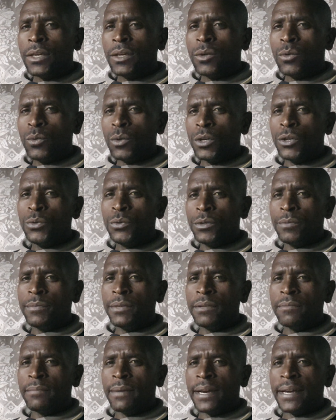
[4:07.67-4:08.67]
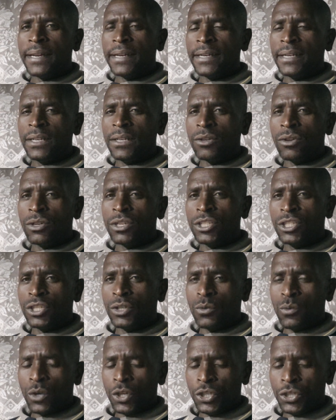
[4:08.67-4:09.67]
what do we mean by
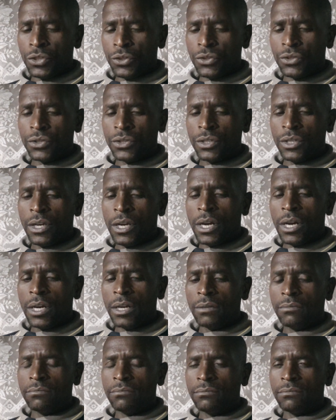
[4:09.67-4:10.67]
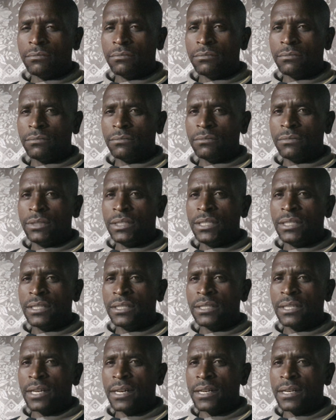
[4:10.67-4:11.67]
knowledge questions?
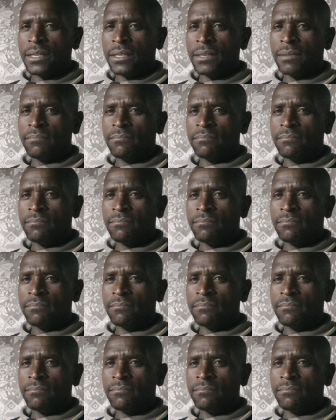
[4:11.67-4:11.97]
These are